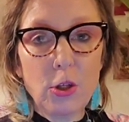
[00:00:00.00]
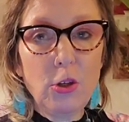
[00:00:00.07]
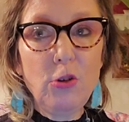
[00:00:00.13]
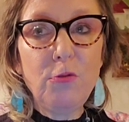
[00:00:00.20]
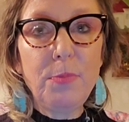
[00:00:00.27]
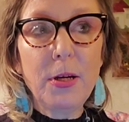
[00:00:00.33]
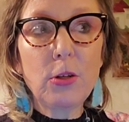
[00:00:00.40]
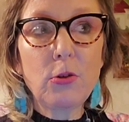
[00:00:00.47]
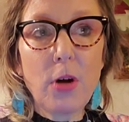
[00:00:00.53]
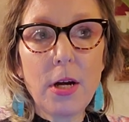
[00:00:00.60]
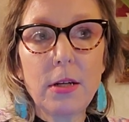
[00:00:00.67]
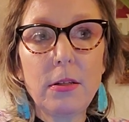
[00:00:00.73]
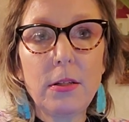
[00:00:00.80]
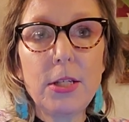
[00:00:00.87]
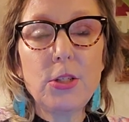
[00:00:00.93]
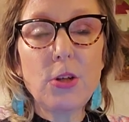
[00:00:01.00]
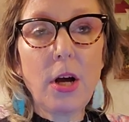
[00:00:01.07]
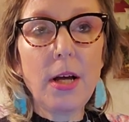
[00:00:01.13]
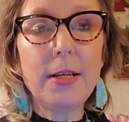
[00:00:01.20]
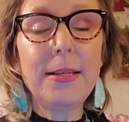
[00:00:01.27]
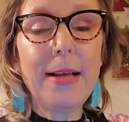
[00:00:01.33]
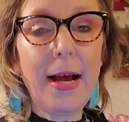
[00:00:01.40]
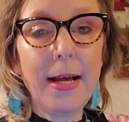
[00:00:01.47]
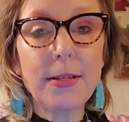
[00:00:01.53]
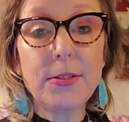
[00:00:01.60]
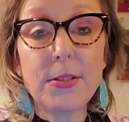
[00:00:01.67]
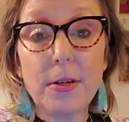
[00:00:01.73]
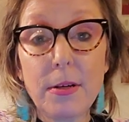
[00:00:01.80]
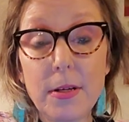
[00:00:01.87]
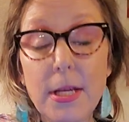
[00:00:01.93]
you've been chronically taught not
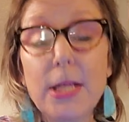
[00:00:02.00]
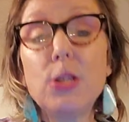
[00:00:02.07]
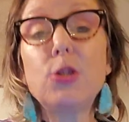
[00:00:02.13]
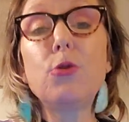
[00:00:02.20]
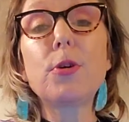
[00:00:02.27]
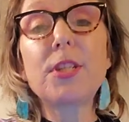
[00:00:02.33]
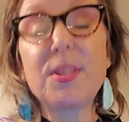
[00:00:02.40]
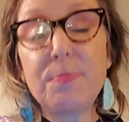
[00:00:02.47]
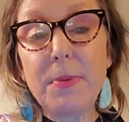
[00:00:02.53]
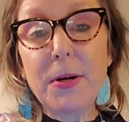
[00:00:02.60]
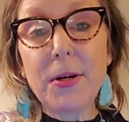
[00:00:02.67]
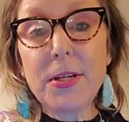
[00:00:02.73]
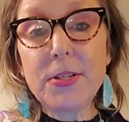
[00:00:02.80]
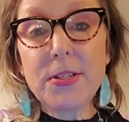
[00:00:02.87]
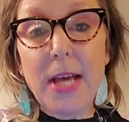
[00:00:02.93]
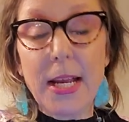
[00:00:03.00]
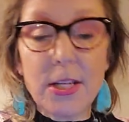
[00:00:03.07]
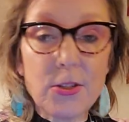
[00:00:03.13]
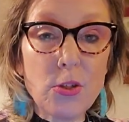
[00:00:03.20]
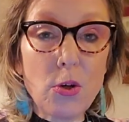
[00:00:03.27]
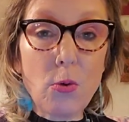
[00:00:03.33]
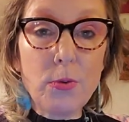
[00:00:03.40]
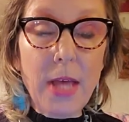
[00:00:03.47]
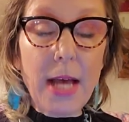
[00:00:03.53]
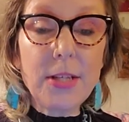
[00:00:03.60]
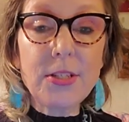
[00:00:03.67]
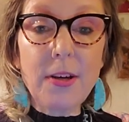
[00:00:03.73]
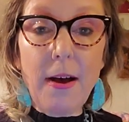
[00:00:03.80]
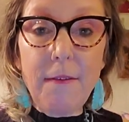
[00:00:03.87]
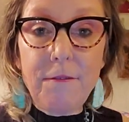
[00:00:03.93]
to to experience that and so
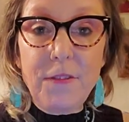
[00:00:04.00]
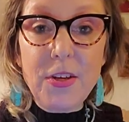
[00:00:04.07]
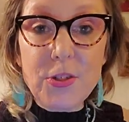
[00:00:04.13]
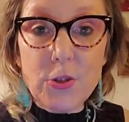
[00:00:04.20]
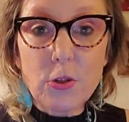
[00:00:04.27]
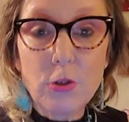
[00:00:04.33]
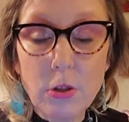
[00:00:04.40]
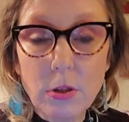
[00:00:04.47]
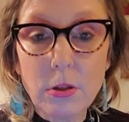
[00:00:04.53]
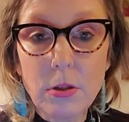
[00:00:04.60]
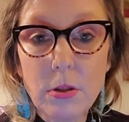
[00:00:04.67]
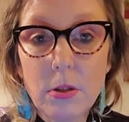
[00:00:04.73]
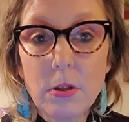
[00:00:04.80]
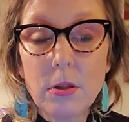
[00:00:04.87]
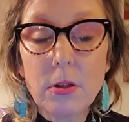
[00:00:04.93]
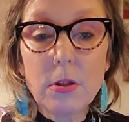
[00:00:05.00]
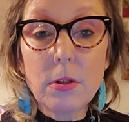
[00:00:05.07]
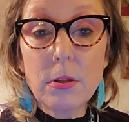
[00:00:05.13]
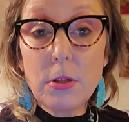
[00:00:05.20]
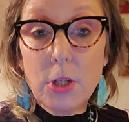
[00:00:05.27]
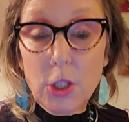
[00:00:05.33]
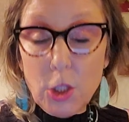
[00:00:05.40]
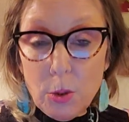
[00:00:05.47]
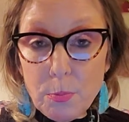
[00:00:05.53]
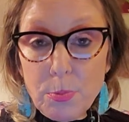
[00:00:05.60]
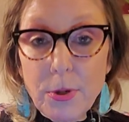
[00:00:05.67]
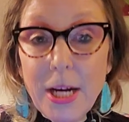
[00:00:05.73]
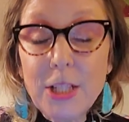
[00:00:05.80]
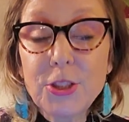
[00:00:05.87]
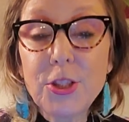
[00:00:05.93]
that's a physical
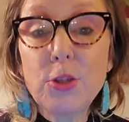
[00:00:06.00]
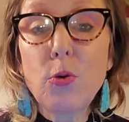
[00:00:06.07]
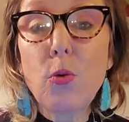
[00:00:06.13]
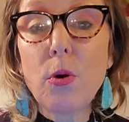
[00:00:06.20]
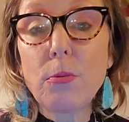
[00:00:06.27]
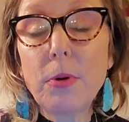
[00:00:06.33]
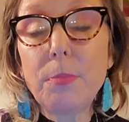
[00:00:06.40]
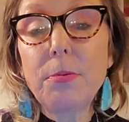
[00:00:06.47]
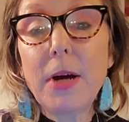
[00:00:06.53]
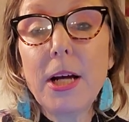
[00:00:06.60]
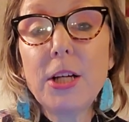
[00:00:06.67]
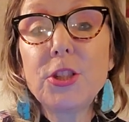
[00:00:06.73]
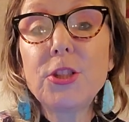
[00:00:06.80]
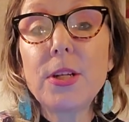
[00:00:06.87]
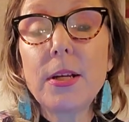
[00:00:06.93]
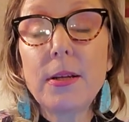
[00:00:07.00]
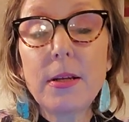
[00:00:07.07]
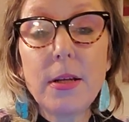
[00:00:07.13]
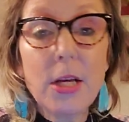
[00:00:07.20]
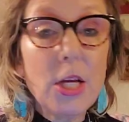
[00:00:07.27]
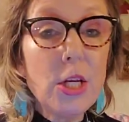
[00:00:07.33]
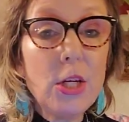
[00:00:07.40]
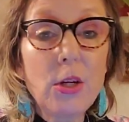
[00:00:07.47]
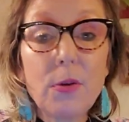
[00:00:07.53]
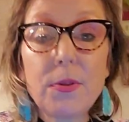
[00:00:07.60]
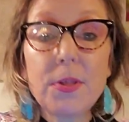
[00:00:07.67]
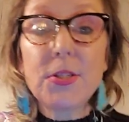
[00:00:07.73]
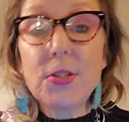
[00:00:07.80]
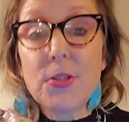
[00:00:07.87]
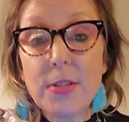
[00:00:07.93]
compression or repression you know
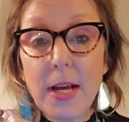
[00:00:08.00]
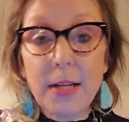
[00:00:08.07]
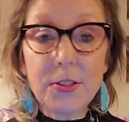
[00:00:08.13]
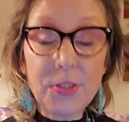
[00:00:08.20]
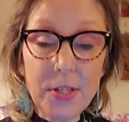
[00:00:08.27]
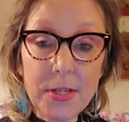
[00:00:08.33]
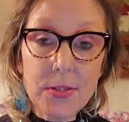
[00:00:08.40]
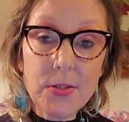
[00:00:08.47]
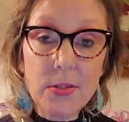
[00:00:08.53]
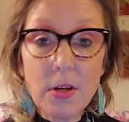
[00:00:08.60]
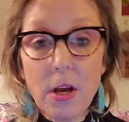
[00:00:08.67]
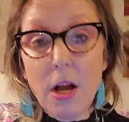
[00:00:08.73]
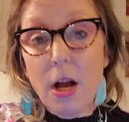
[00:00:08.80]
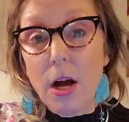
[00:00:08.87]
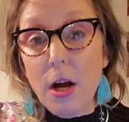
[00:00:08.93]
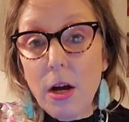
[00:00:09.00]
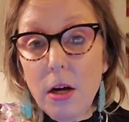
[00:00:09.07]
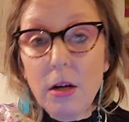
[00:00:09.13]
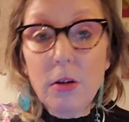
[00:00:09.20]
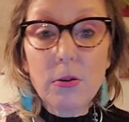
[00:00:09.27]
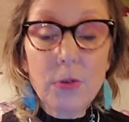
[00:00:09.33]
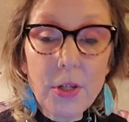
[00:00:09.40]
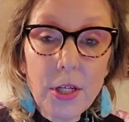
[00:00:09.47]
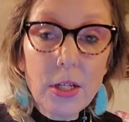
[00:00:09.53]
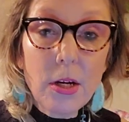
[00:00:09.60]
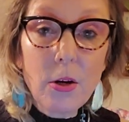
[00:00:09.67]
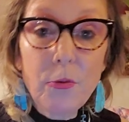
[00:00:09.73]
this is not just oh you